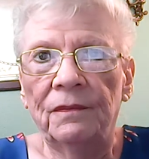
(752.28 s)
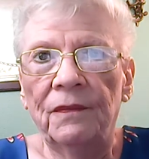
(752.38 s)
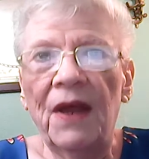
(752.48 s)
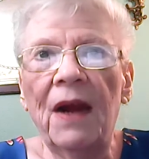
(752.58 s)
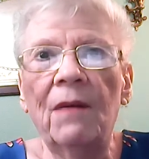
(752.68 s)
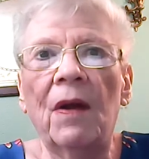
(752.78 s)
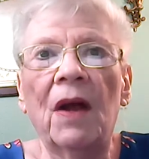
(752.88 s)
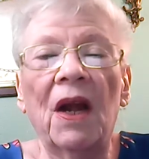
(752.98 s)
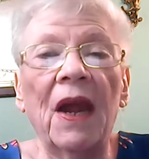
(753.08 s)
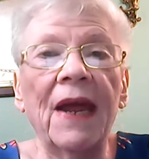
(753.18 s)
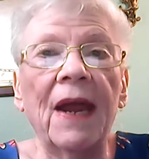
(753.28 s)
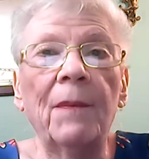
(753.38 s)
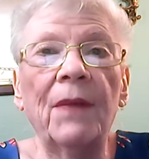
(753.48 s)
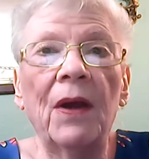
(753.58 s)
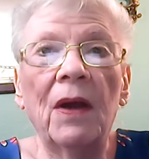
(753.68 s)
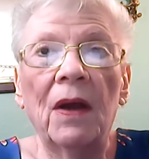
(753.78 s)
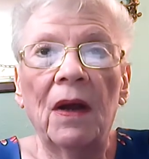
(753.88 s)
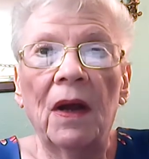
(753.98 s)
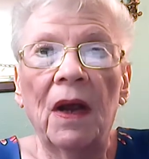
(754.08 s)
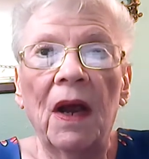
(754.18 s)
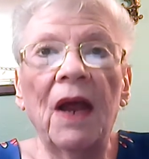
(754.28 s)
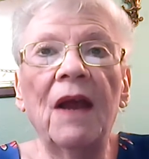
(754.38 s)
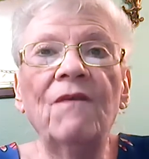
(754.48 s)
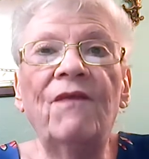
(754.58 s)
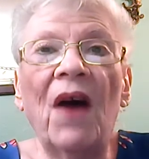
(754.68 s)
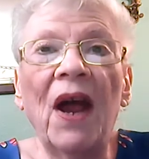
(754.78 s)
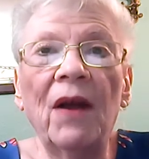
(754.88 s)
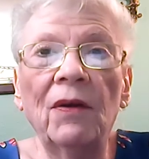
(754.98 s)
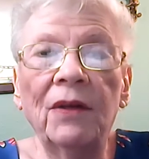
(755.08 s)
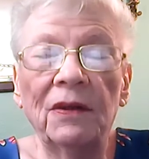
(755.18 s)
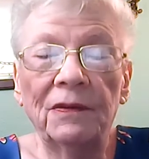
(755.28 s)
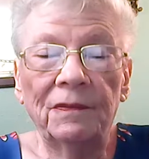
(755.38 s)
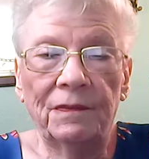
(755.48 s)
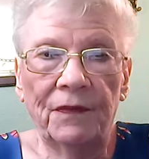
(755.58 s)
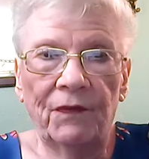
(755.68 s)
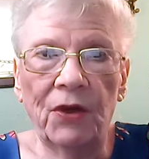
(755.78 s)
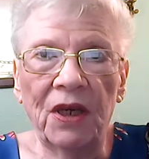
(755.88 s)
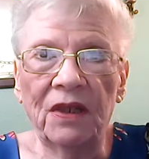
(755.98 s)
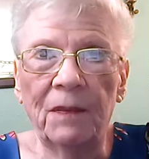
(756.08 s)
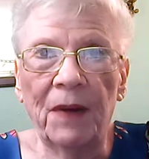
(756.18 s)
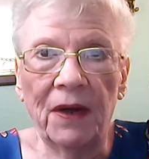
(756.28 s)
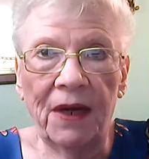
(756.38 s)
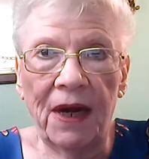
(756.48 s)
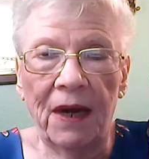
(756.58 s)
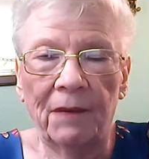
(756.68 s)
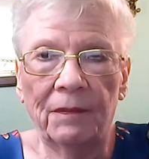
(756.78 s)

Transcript: that claimed and filed for disability.